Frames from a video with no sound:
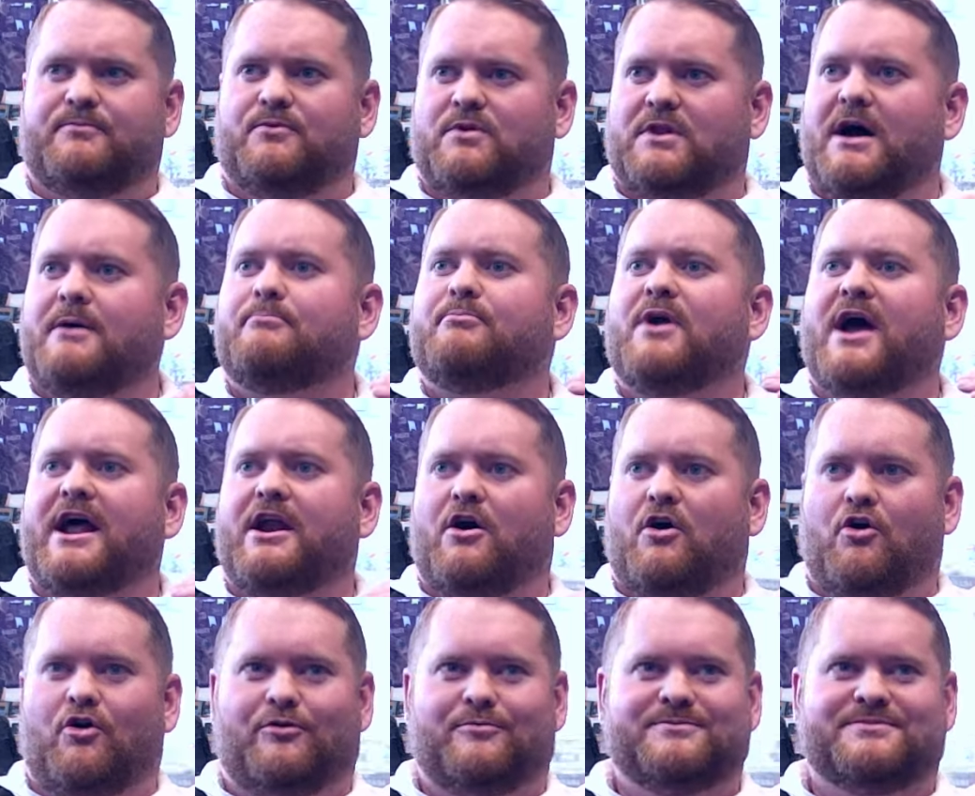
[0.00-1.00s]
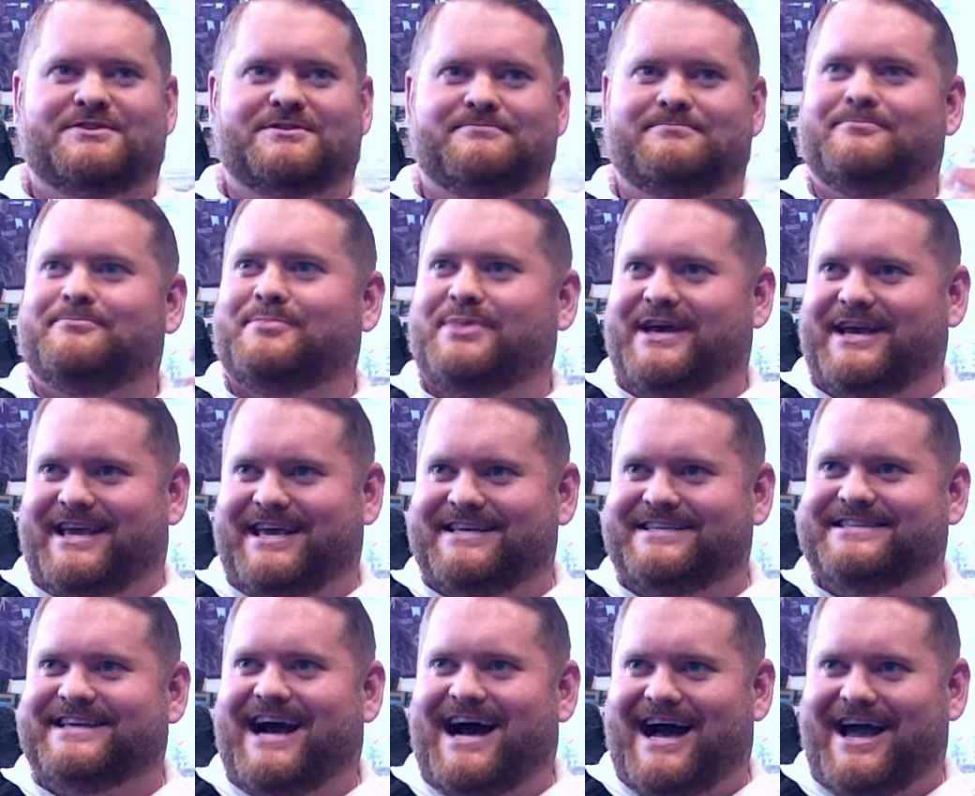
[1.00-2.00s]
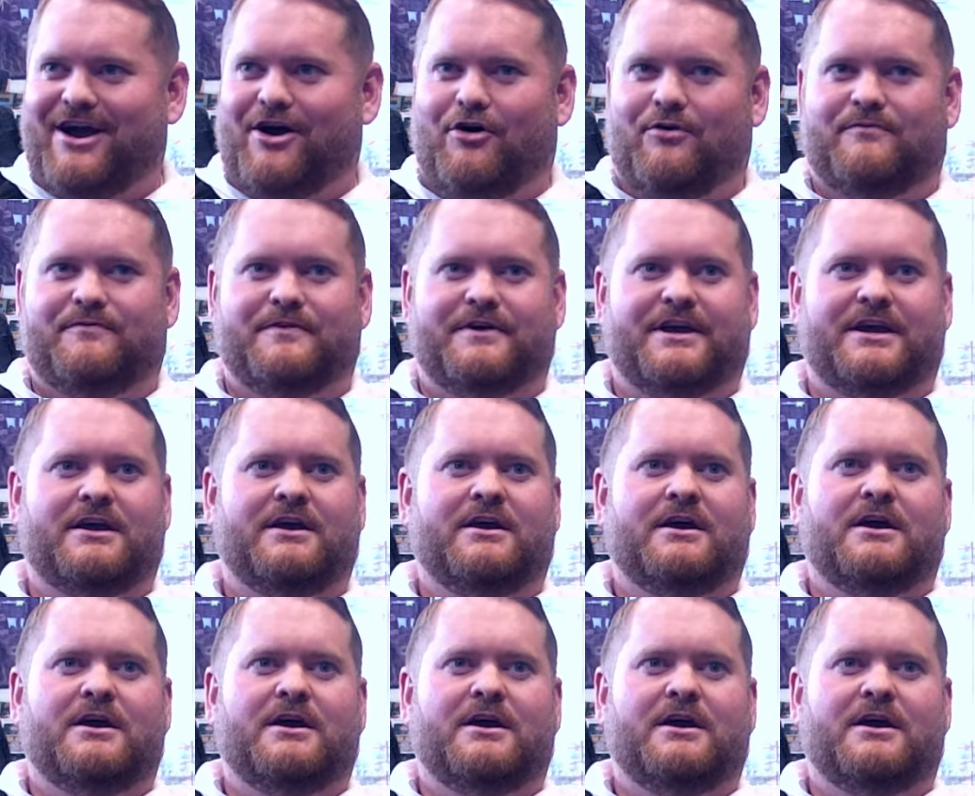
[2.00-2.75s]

We'll let Brad Holmes yes. pick his guy, hopefully.